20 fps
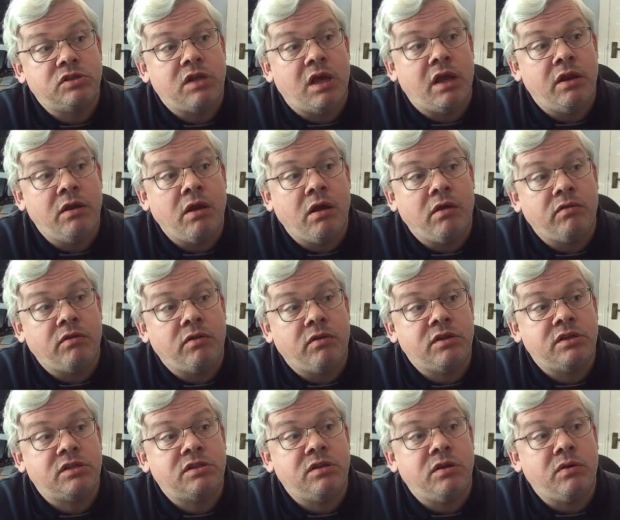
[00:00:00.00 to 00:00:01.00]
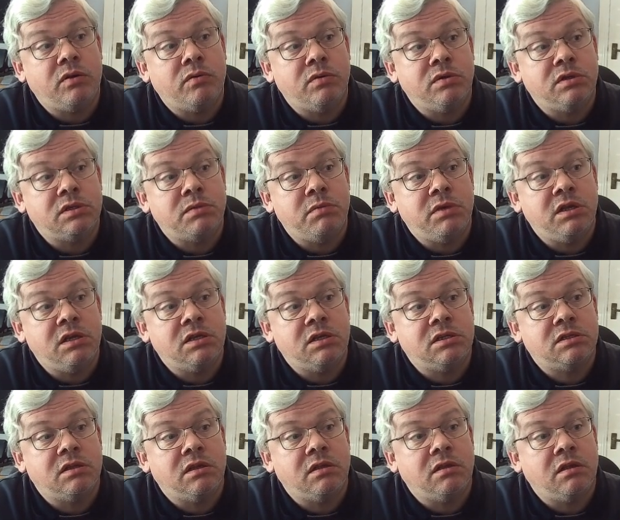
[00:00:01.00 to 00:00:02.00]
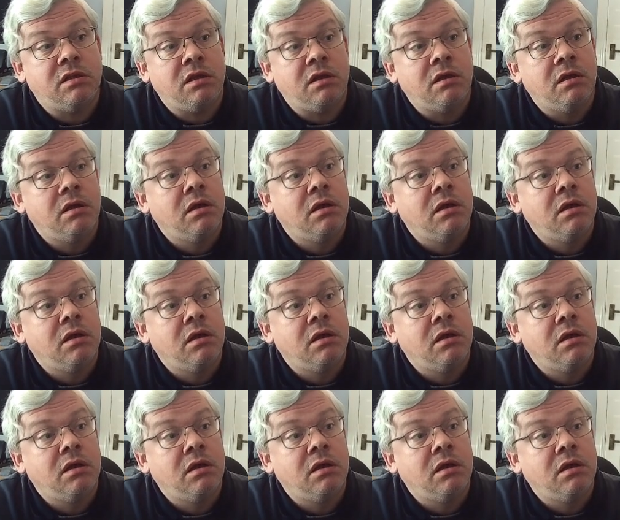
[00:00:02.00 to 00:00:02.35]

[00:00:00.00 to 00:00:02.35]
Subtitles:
And note that this sequence means that the